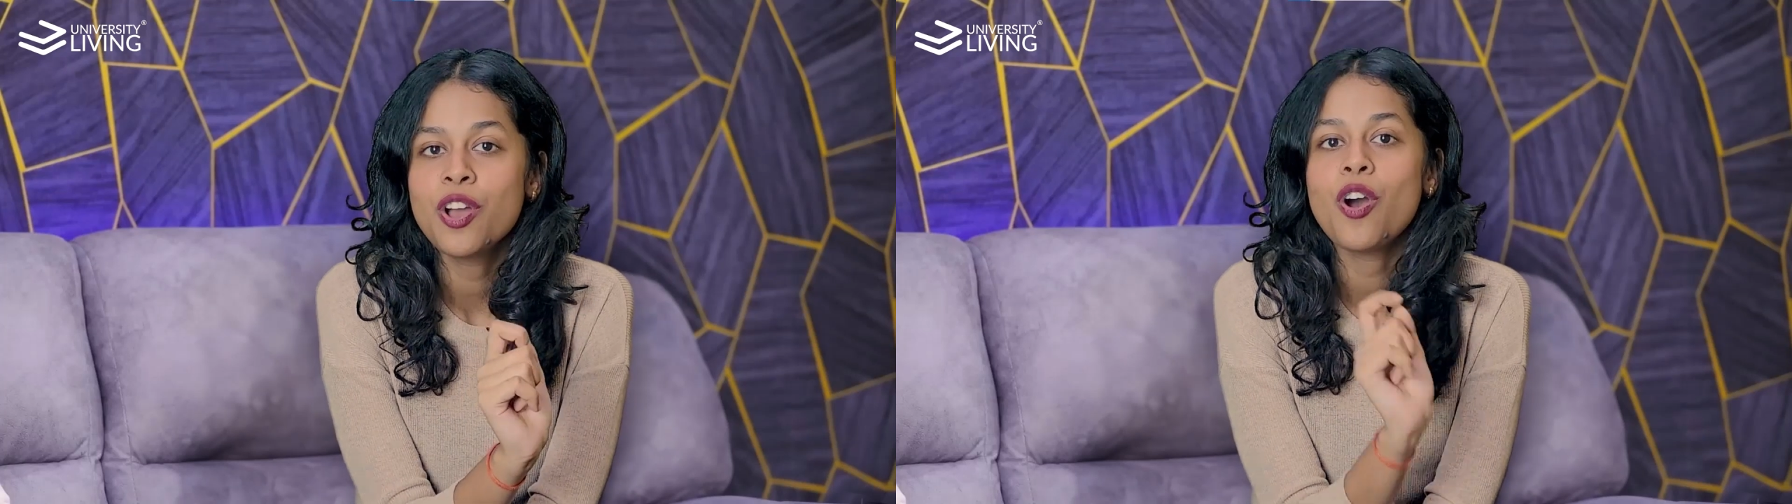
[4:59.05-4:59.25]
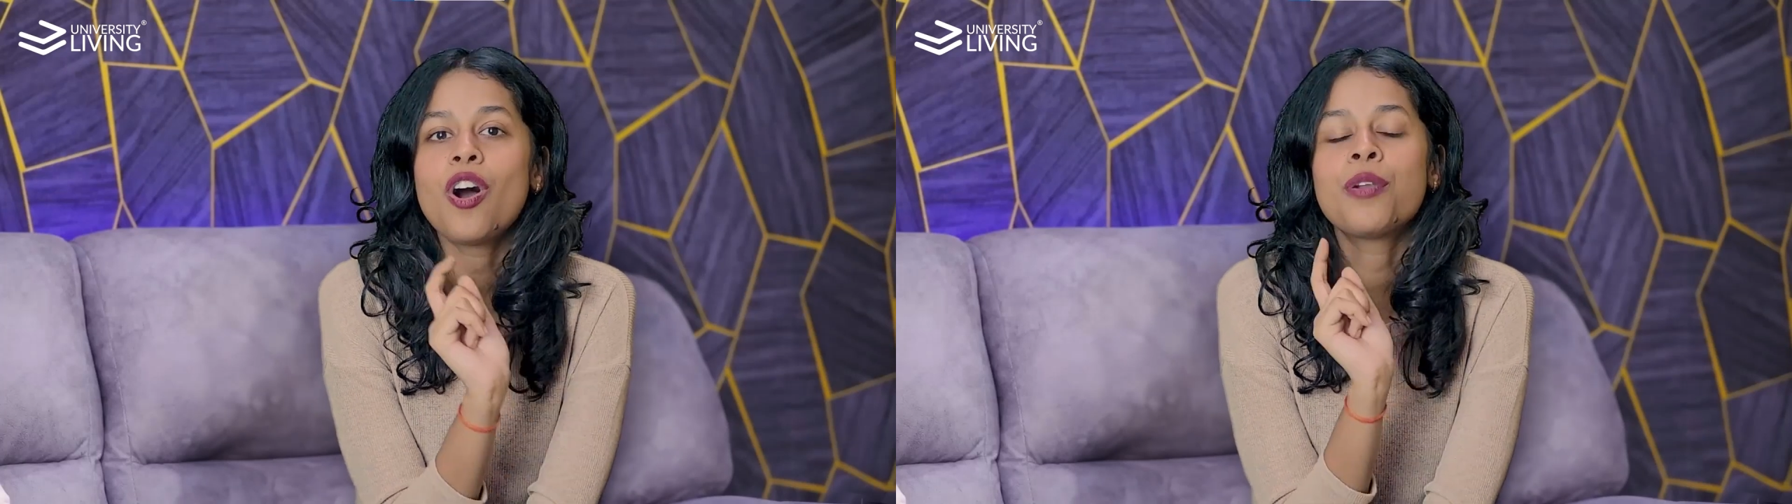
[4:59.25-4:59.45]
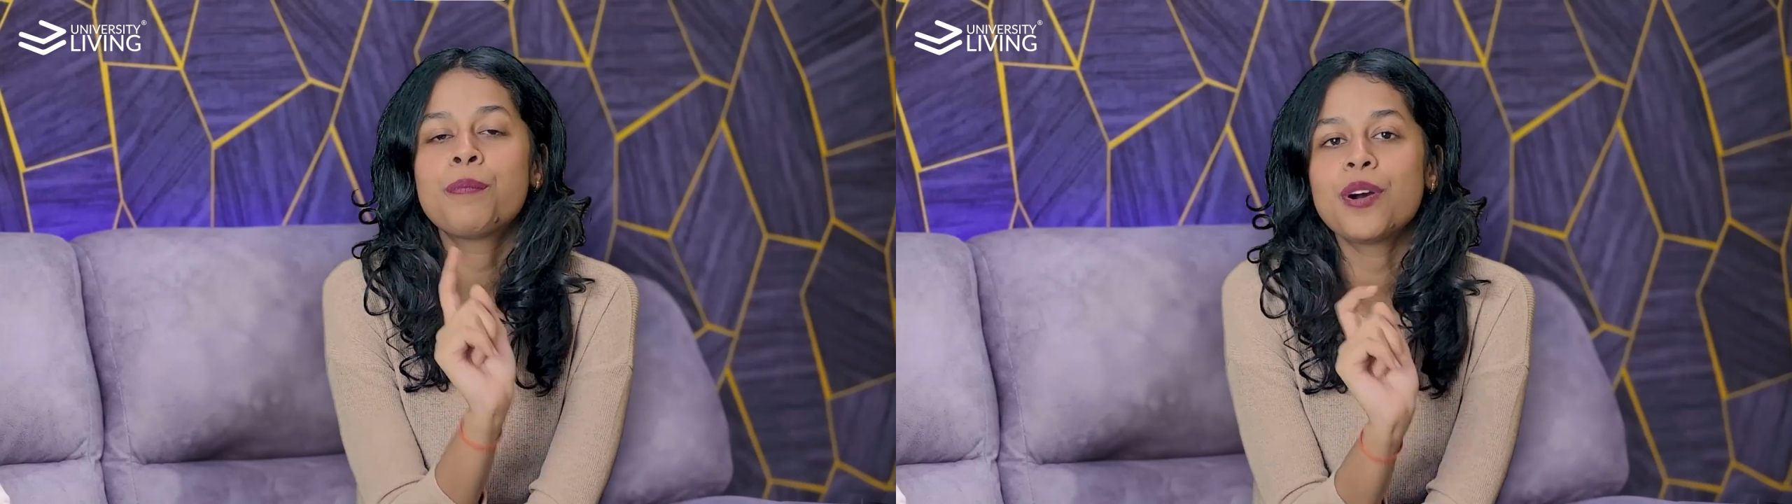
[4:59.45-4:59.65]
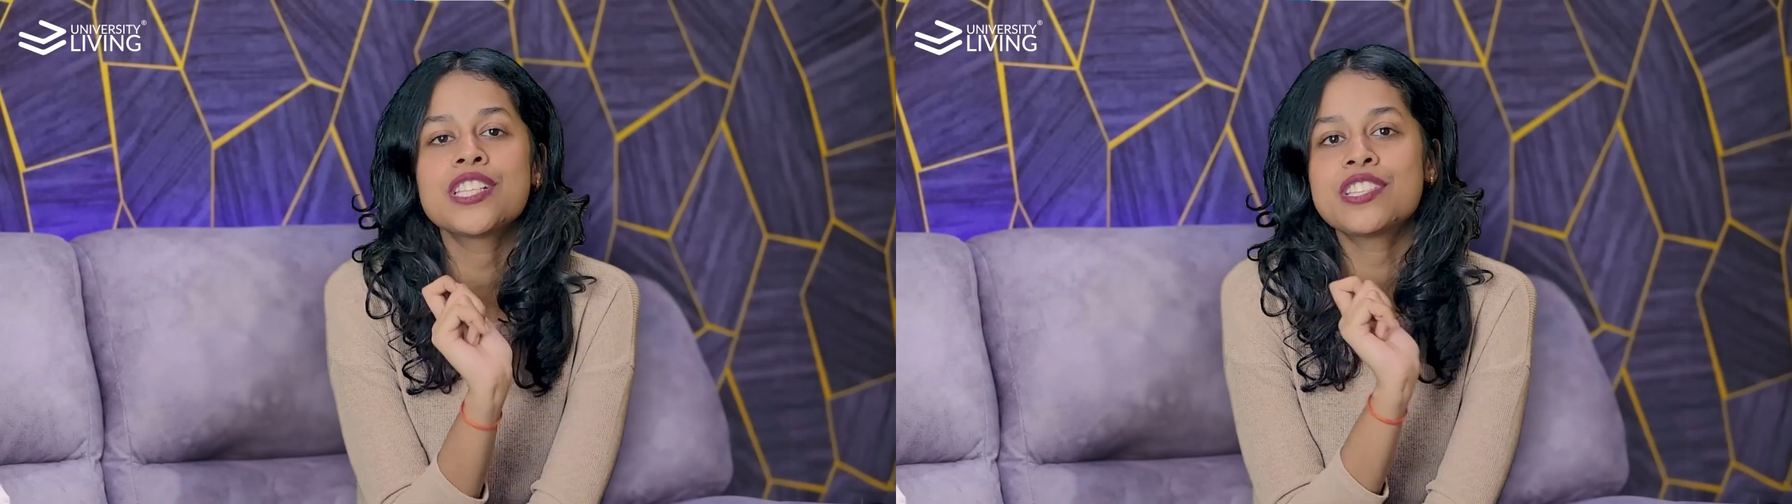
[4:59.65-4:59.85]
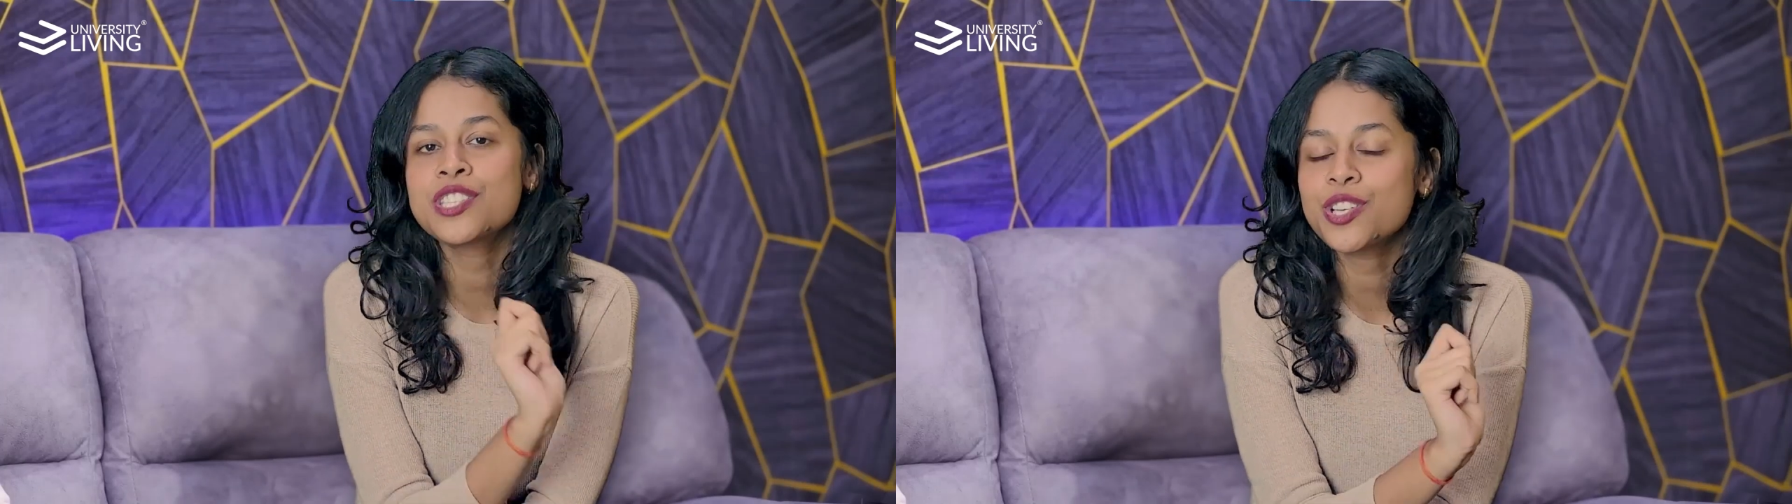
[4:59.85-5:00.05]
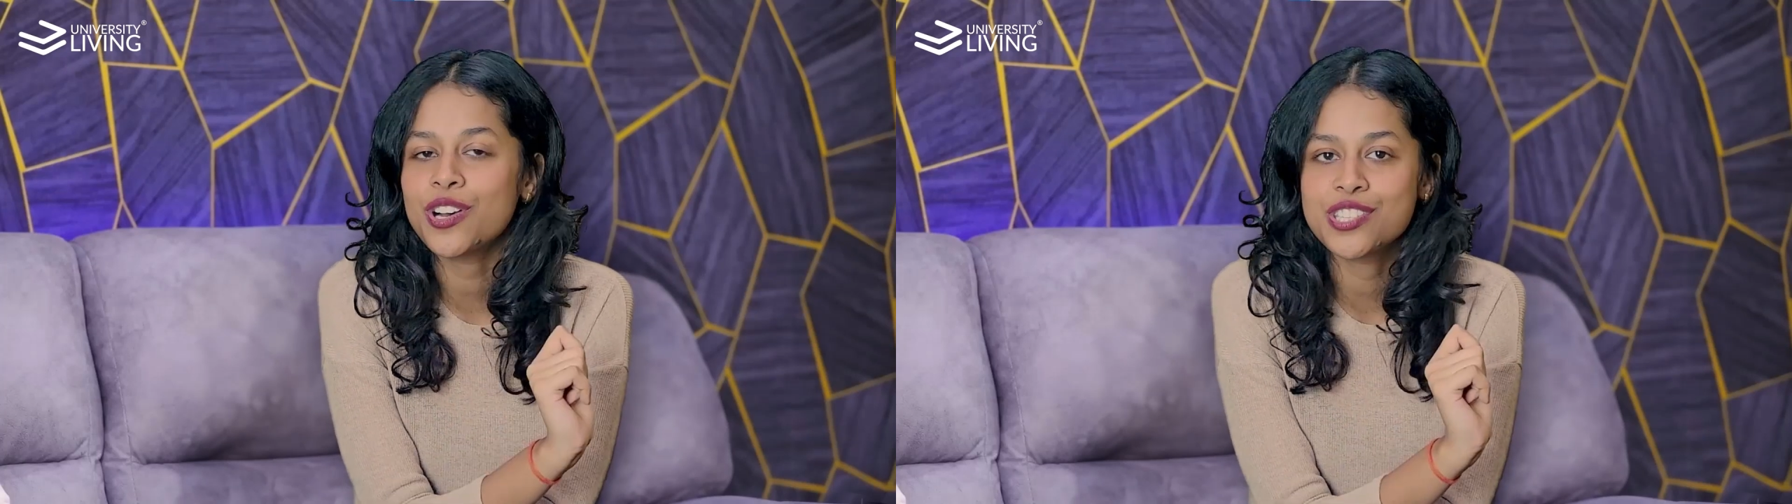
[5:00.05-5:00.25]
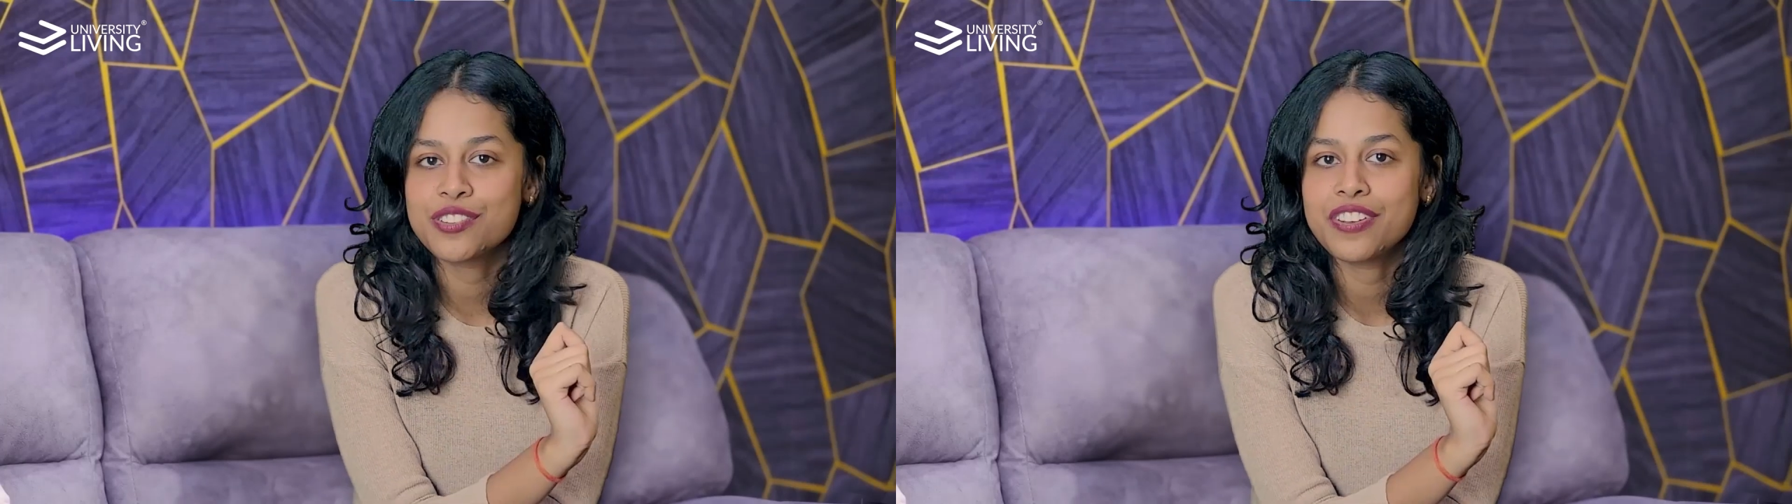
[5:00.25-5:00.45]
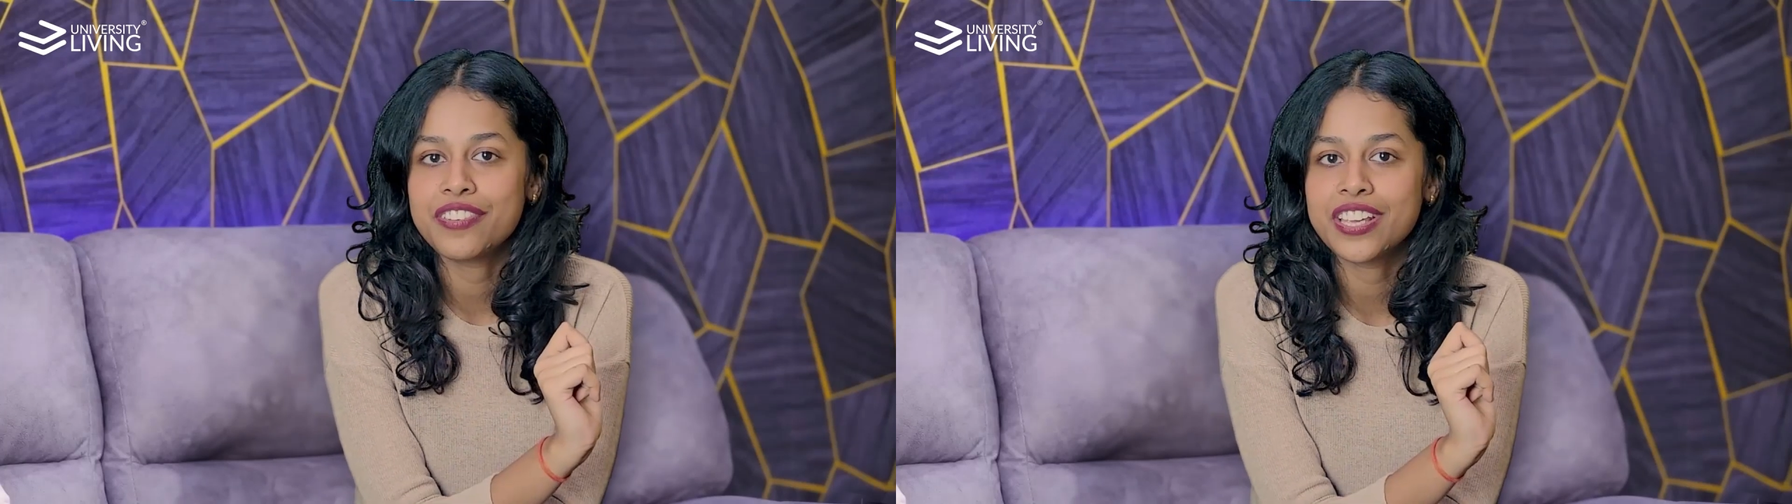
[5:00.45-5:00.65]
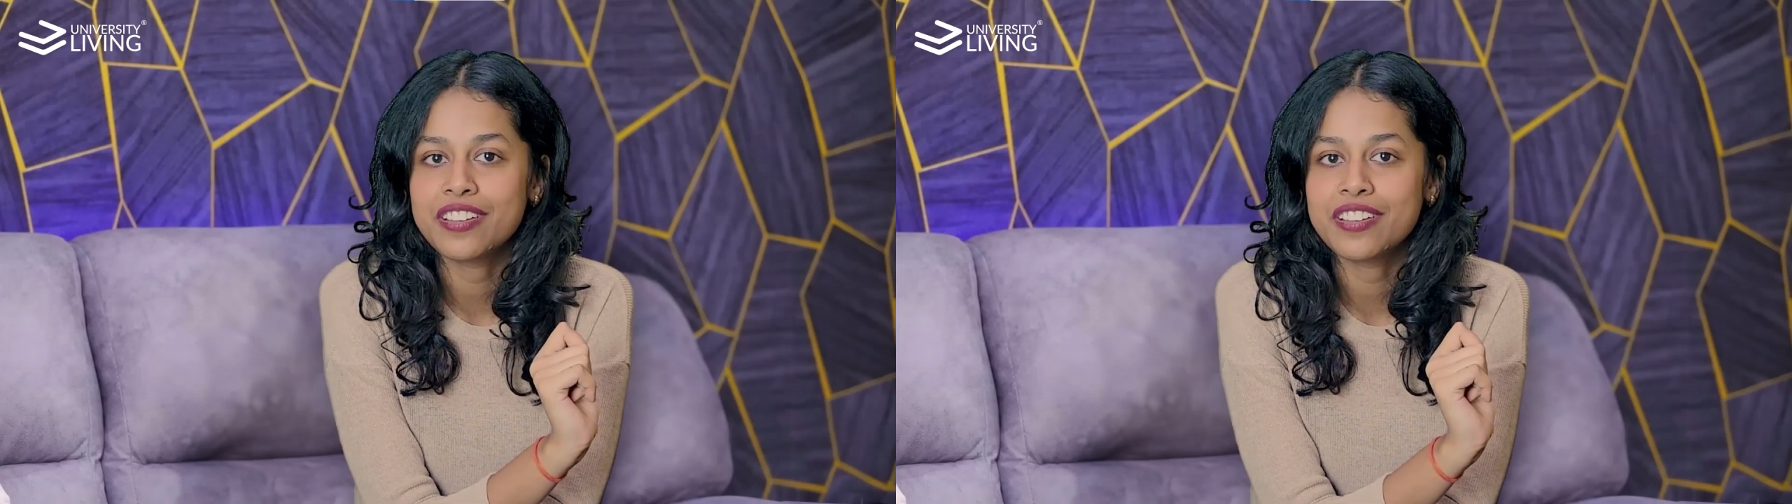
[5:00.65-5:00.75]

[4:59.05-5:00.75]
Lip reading: on Boston's cost of living.